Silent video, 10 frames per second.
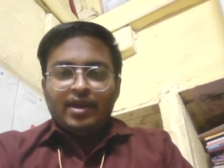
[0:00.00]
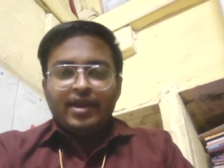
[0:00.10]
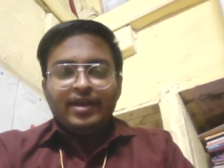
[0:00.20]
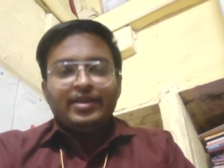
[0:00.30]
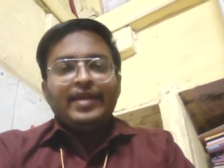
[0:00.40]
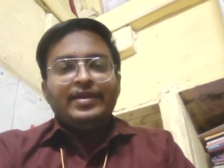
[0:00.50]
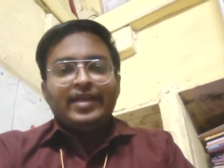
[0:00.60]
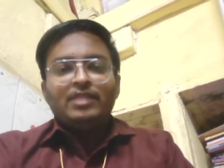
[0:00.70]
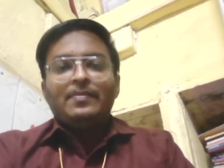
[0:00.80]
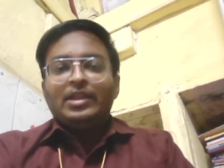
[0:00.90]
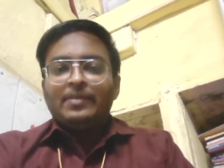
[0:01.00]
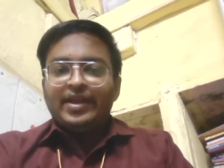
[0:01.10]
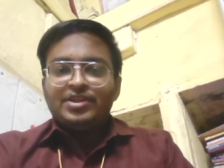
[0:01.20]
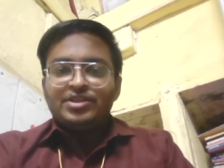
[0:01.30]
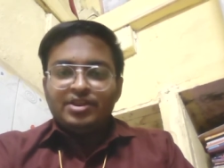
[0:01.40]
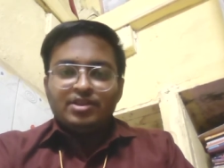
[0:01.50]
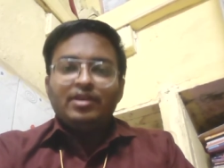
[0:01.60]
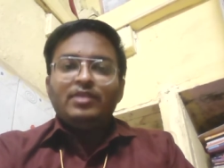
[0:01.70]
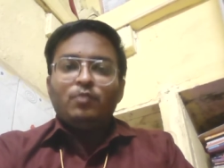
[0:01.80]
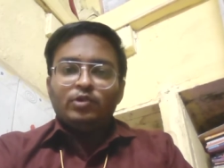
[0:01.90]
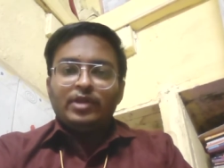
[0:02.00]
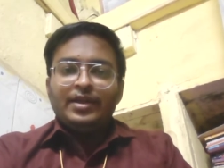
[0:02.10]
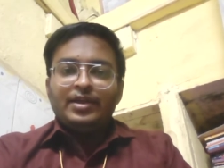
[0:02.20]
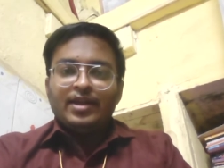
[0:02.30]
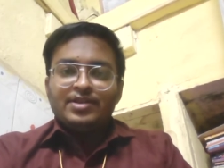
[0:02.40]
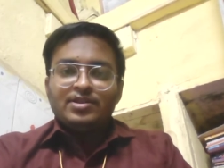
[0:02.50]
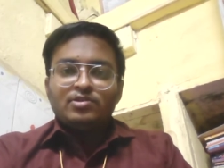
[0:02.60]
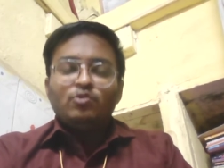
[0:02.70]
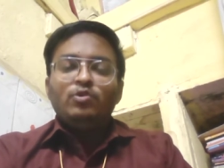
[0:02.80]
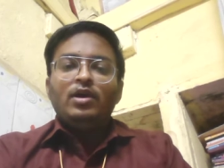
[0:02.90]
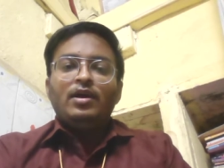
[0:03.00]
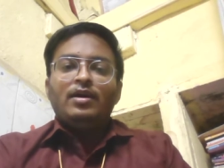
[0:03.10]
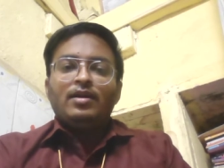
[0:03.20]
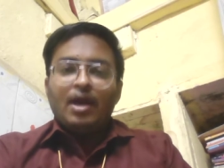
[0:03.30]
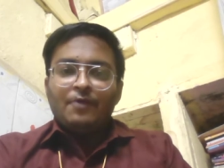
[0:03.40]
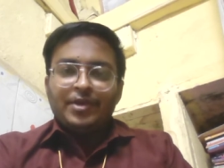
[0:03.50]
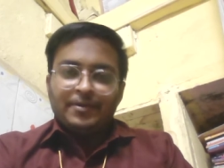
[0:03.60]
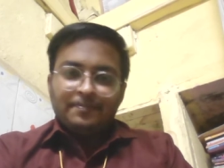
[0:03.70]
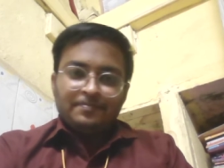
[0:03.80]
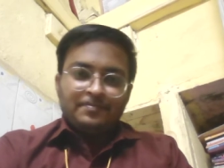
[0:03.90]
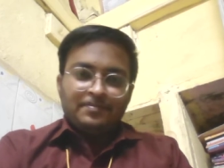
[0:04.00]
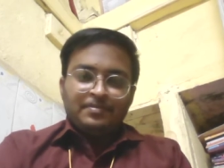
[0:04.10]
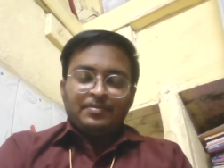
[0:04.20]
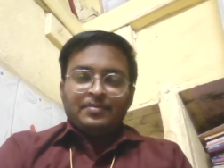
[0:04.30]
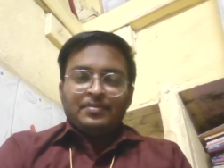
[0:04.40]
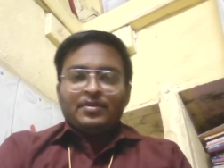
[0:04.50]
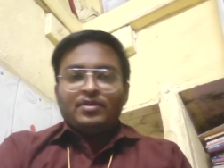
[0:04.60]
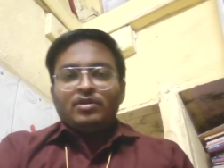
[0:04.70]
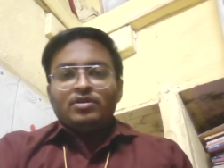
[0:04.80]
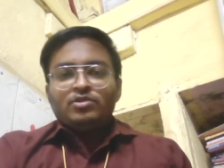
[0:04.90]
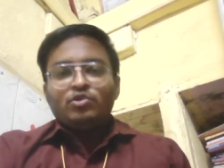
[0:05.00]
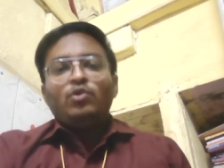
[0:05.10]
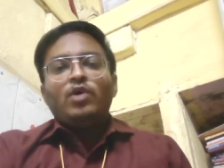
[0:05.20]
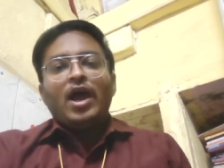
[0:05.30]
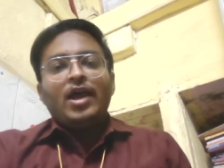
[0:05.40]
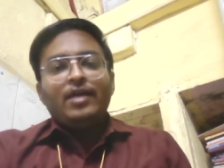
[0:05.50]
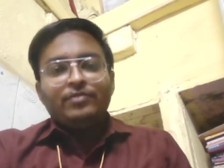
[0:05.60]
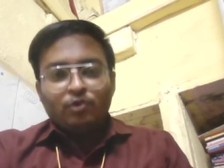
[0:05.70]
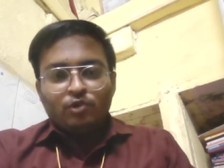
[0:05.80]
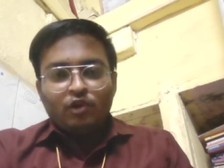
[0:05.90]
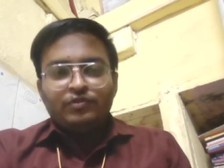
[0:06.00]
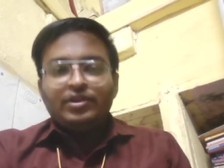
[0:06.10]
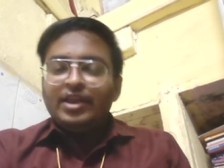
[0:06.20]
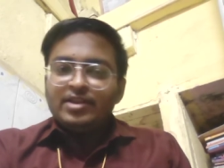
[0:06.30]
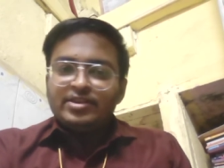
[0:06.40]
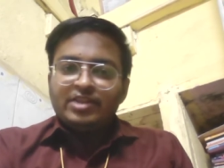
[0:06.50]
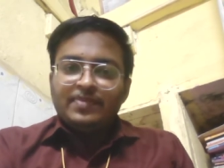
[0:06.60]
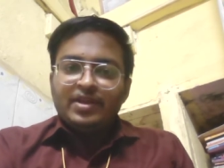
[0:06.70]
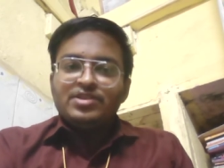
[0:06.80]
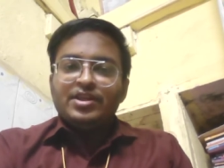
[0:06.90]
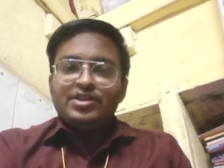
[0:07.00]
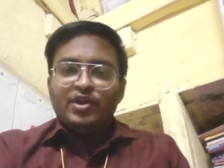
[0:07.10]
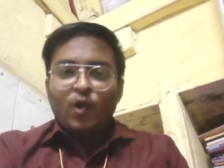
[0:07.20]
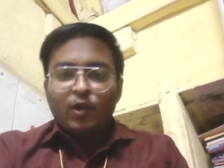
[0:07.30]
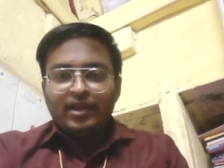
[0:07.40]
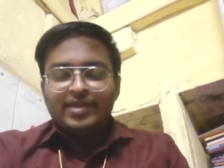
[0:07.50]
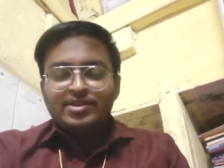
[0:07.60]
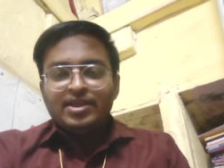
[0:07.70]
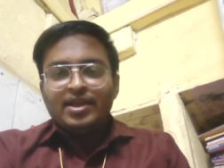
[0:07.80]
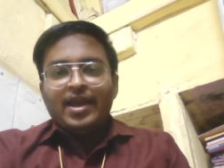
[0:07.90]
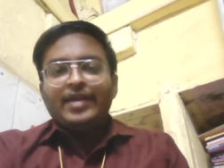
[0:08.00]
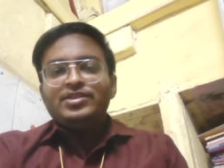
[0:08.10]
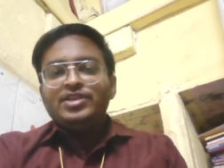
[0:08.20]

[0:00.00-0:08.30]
eight, ninth, tenth Mathematics teacher in Poddar International School, Ravir. So, I have a total of three years experience teaching online and